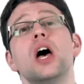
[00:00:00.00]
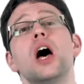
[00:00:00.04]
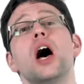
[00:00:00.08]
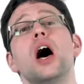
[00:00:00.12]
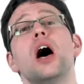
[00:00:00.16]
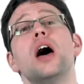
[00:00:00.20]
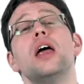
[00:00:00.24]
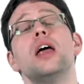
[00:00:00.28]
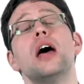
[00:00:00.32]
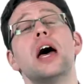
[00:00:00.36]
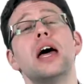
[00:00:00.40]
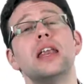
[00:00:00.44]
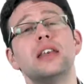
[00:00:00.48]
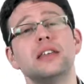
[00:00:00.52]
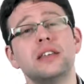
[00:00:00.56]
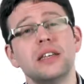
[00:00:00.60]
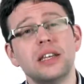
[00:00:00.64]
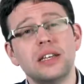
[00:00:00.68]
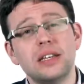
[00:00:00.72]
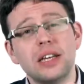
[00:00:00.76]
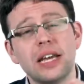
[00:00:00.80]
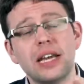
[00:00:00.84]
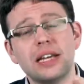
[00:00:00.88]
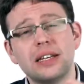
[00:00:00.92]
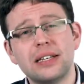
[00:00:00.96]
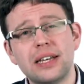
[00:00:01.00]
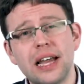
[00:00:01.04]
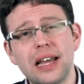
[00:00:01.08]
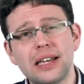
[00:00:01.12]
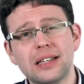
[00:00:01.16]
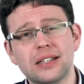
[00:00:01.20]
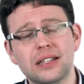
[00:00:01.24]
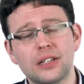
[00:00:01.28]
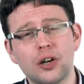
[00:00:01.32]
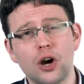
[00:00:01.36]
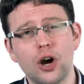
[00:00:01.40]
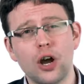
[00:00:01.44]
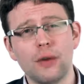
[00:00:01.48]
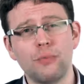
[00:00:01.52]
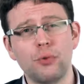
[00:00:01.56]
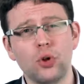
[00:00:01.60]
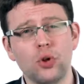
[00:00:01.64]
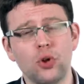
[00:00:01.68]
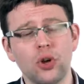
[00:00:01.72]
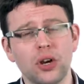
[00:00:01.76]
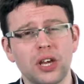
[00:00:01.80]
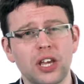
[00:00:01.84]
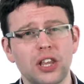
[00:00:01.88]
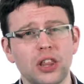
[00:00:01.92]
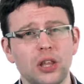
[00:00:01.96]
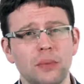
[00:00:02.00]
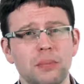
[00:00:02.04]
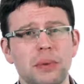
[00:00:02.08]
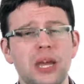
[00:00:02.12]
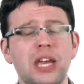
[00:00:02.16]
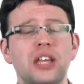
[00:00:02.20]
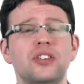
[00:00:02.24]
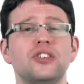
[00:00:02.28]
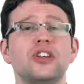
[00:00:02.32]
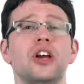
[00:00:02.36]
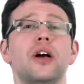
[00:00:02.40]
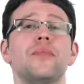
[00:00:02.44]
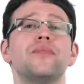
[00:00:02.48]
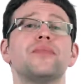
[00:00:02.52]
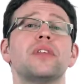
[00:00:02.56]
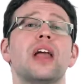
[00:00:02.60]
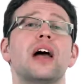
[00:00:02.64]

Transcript: And indeed, next time you look in the media